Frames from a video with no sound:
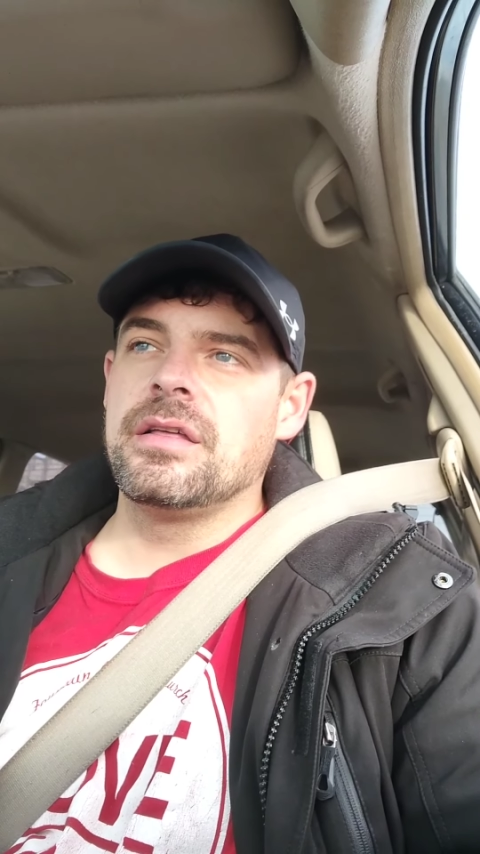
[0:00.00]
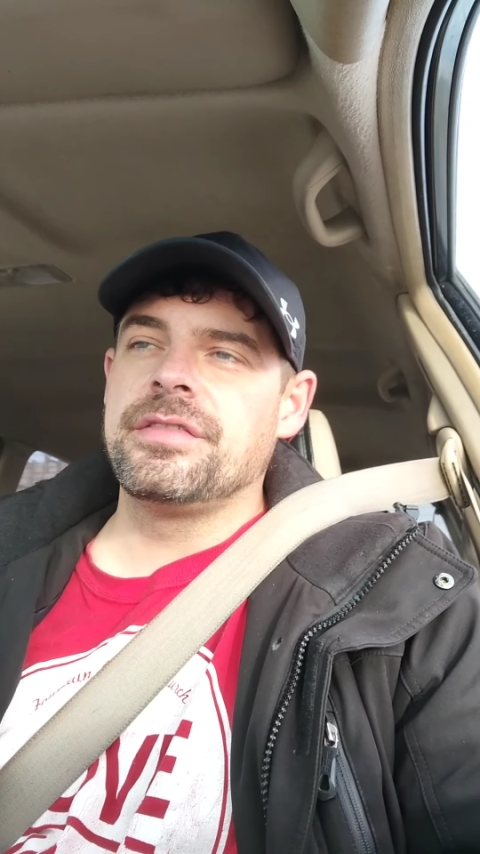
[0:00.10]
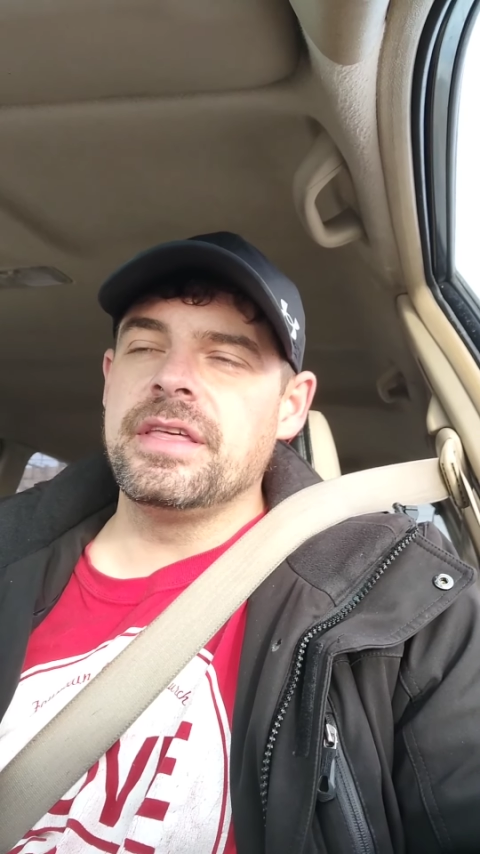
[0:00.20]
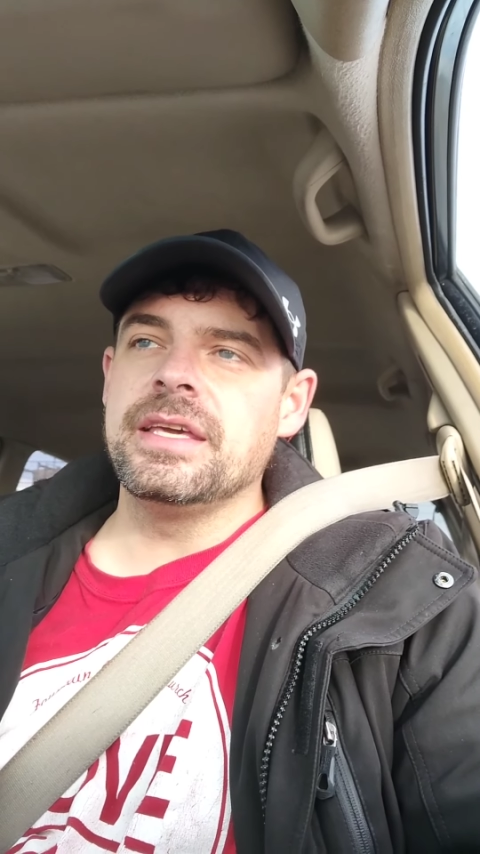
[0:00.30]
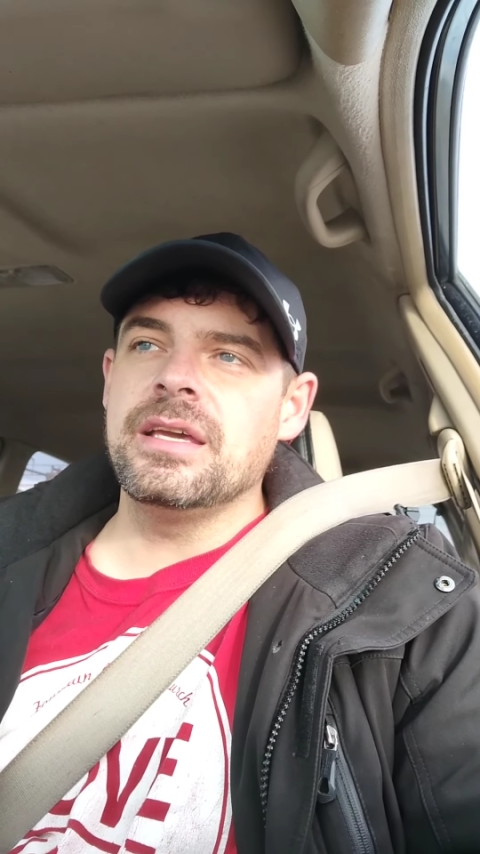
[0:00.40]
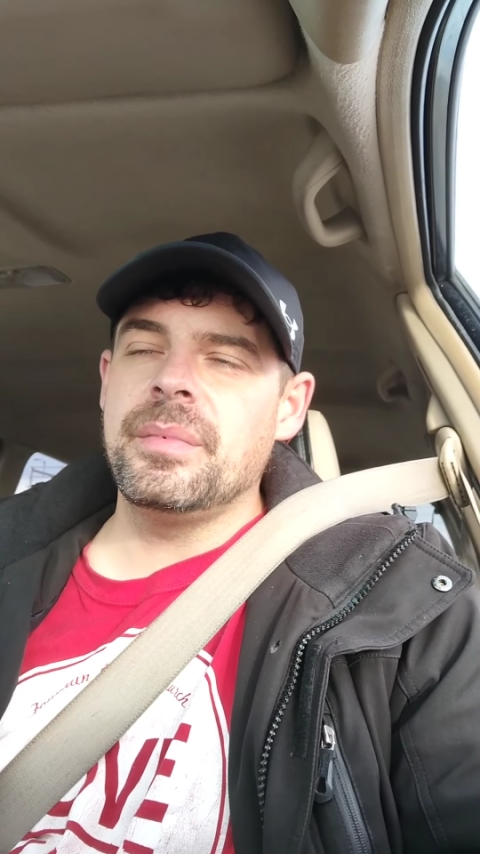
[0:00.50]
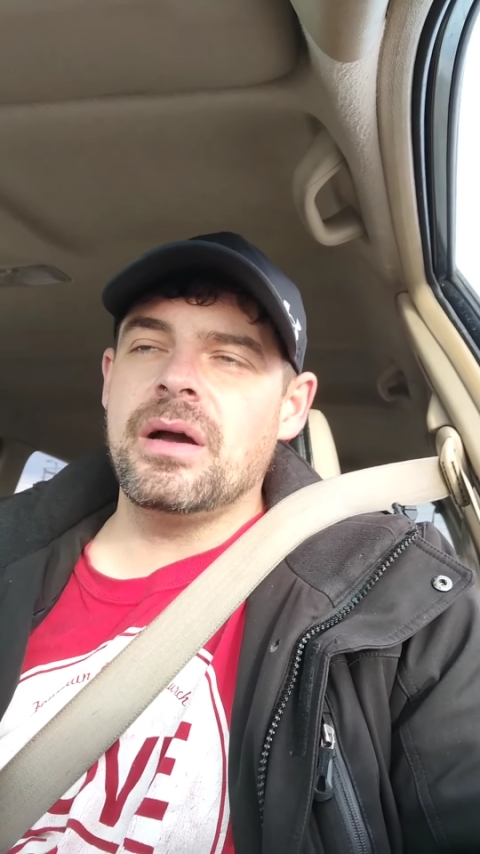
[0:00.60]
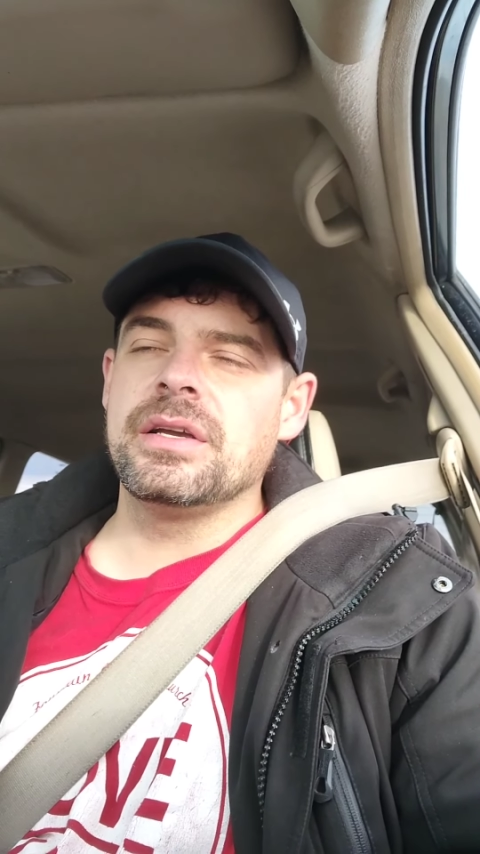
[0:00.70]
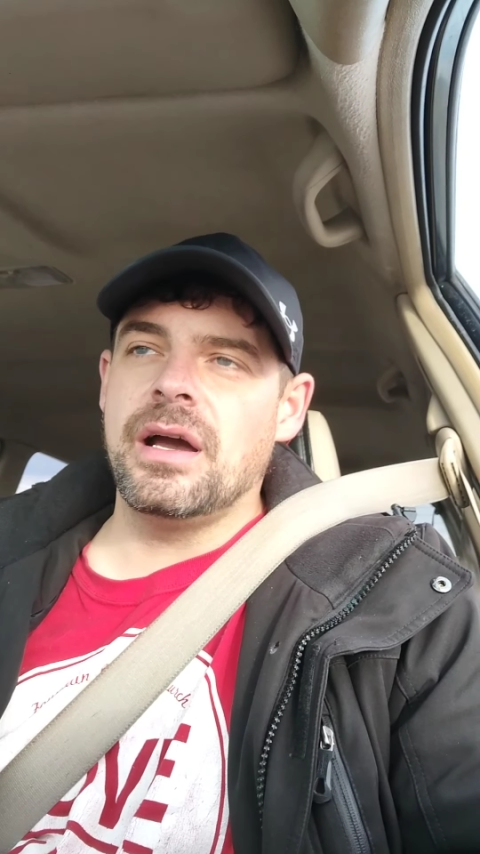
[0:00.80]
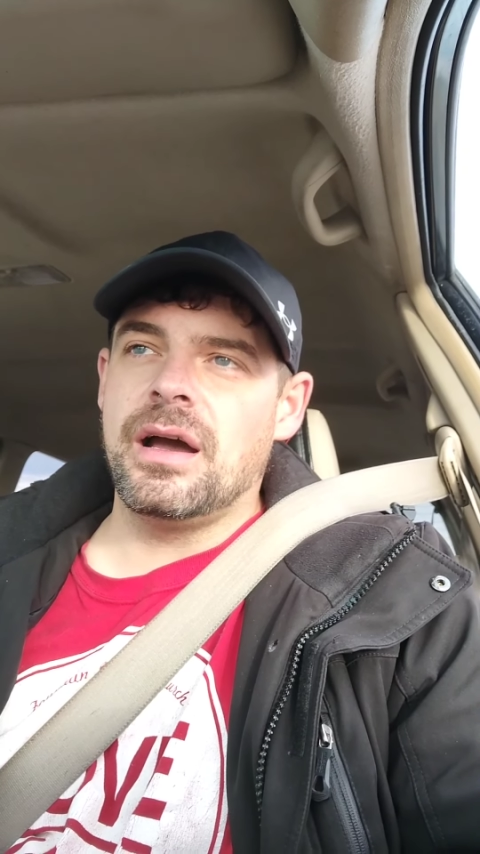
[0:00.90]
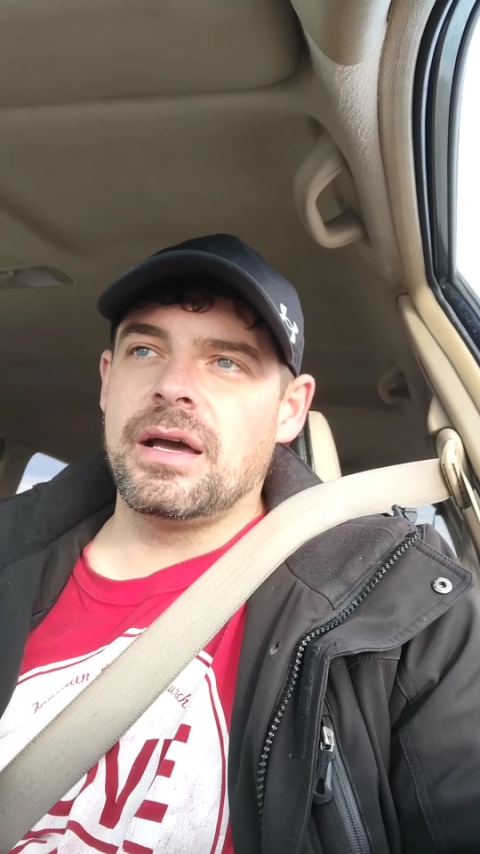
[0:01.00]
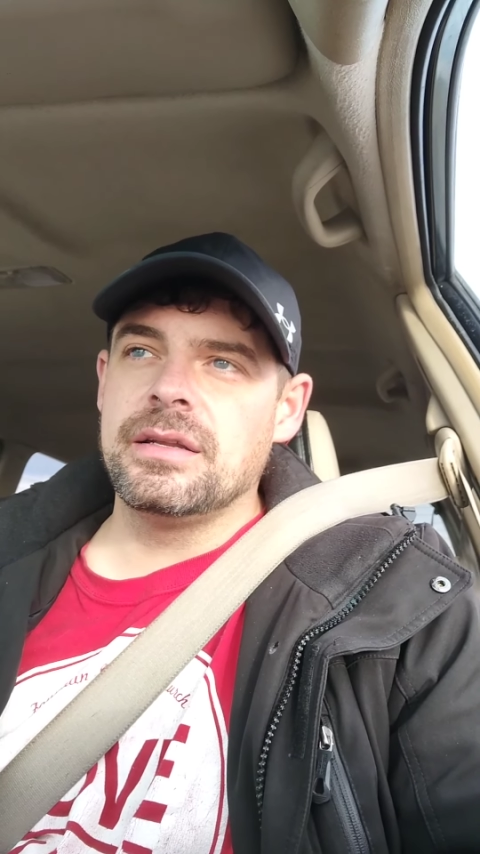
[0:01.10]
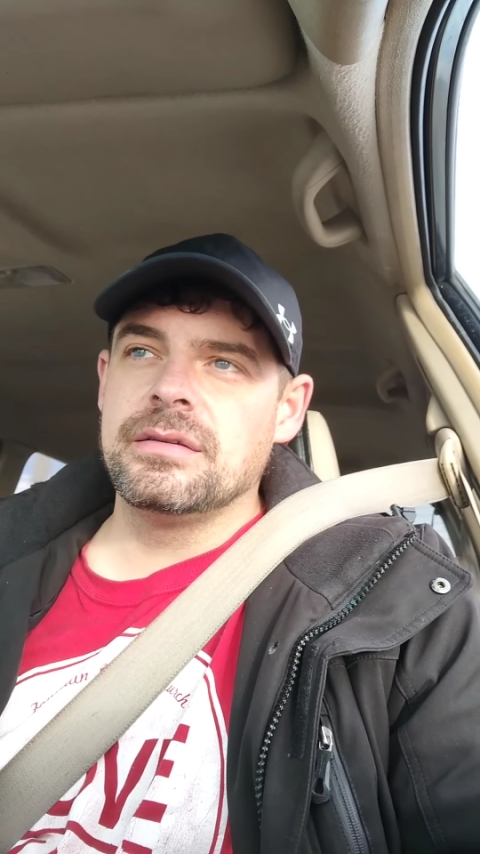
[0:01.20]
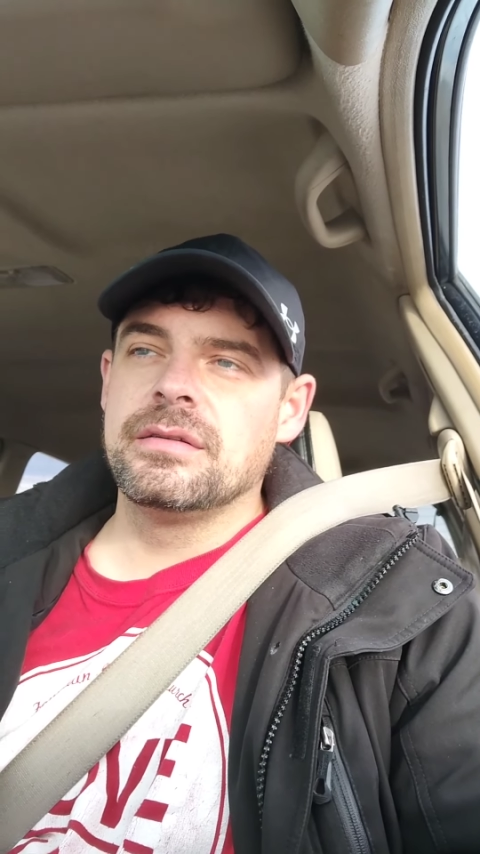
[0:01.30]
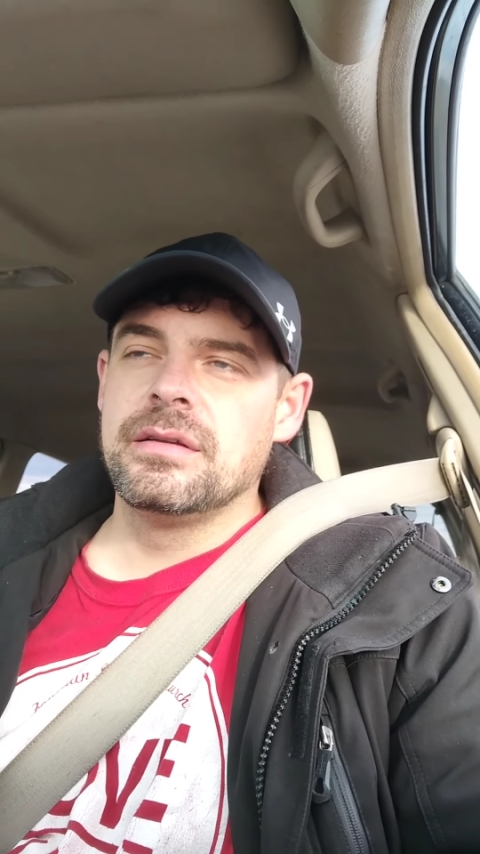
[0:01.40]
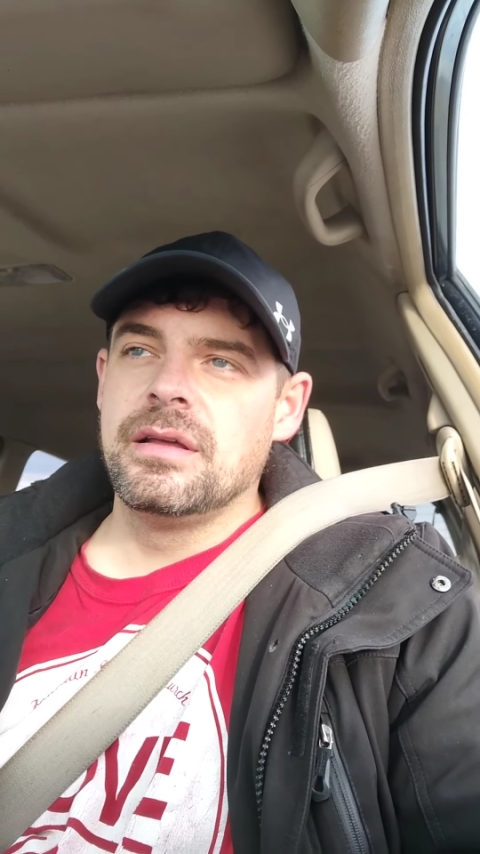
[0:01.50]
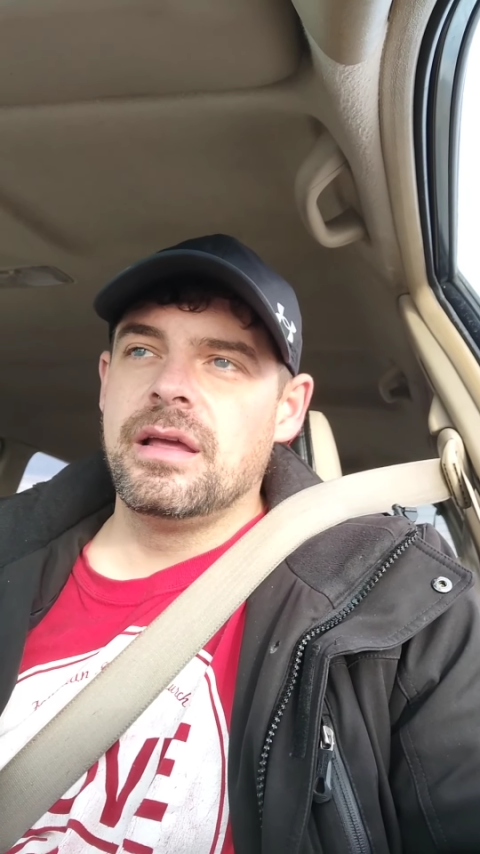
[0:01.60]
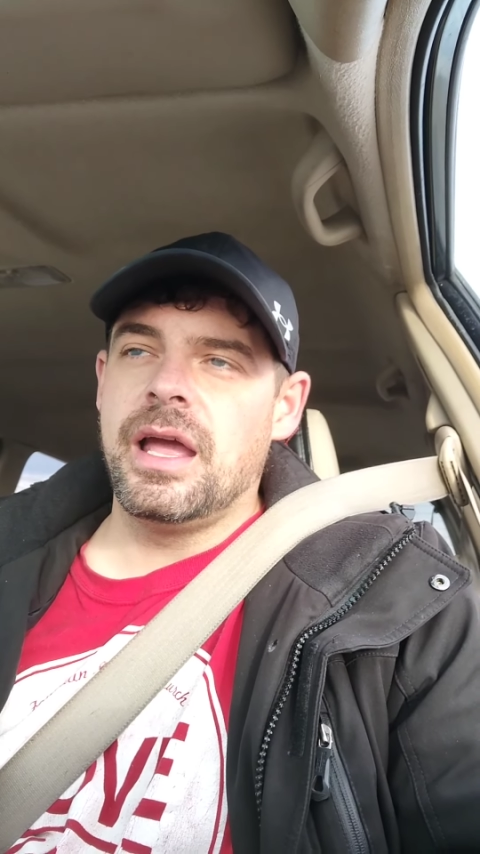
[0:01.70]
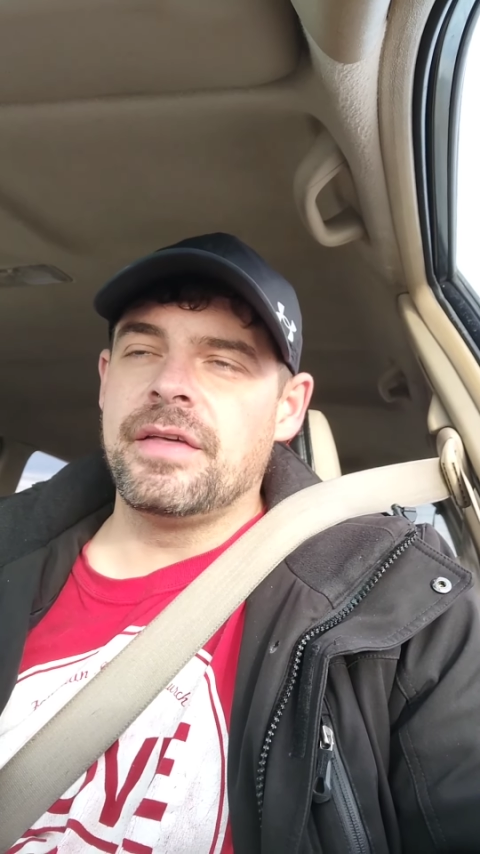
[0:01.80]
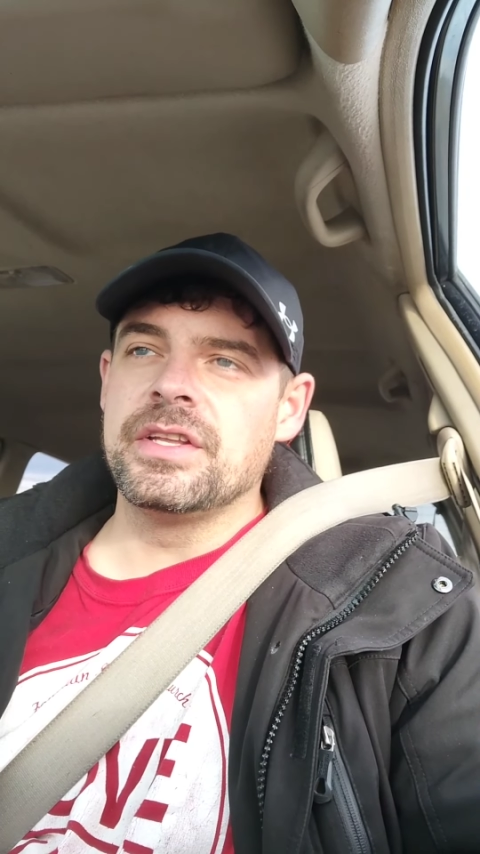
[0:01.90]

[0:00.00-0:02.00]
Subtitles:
thinking about God and